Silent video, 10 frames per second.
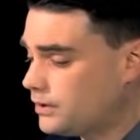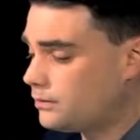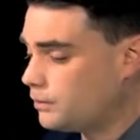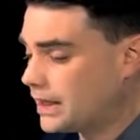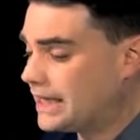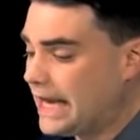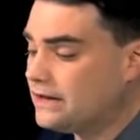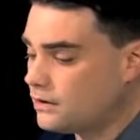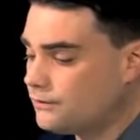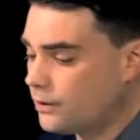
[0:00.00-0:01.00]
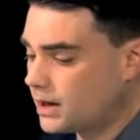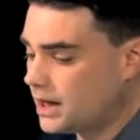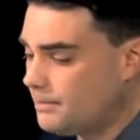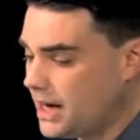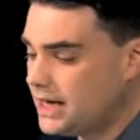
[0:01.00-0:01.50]
Rick, Gates, a former
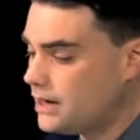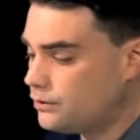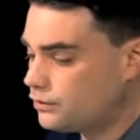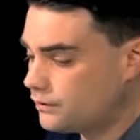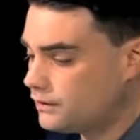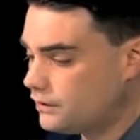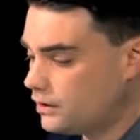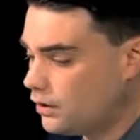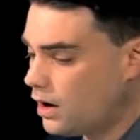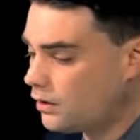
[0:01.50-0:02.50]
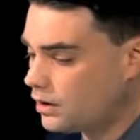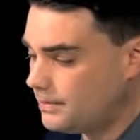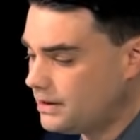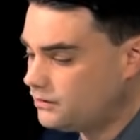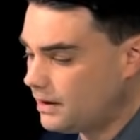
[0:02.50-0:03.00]
campaign aide who served as the inaugural
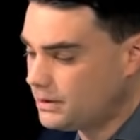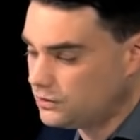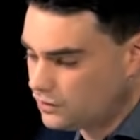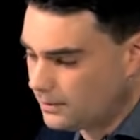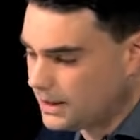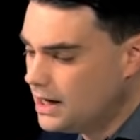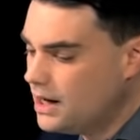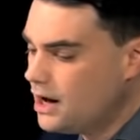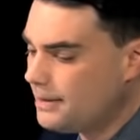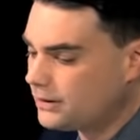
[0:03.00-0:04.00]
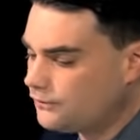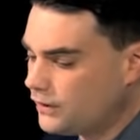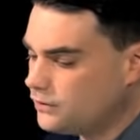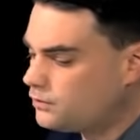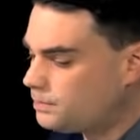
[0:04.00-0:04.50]
committee's deputy chairman, about the
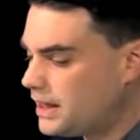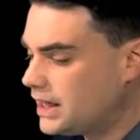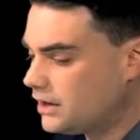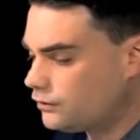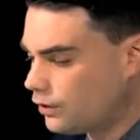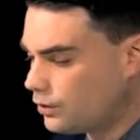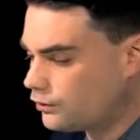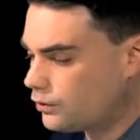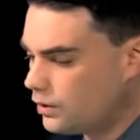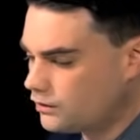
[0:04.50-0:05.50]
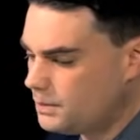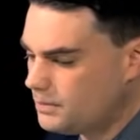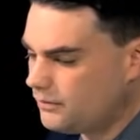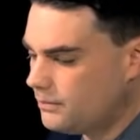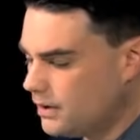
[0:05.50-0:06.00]
fund's spending and its donors, according to
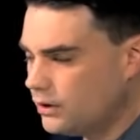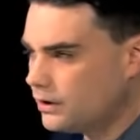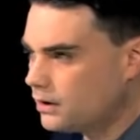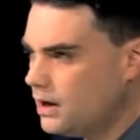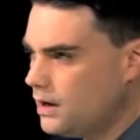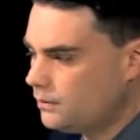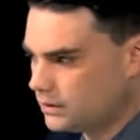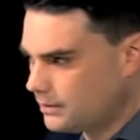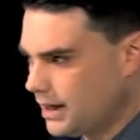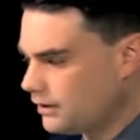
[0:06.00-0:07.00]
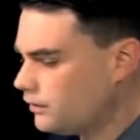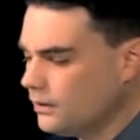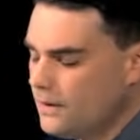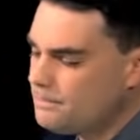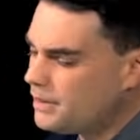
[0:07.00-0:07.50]
people familiar what the matter.
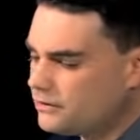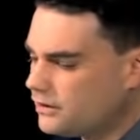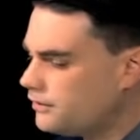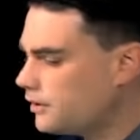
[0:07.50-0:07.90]
So basically,